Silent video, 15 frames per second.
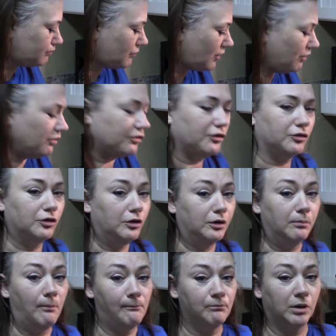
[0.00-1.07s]
This is
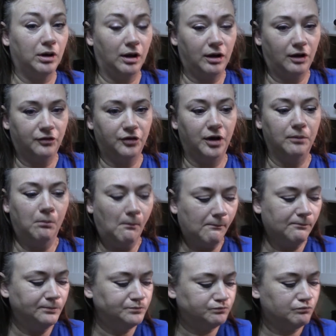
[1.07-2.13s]
good. But like I said,
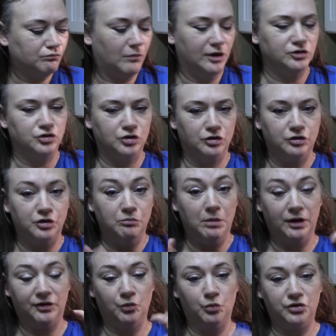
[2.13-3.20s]
make sure you
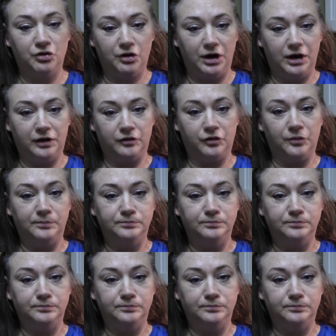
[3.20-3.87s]
mix it with your hands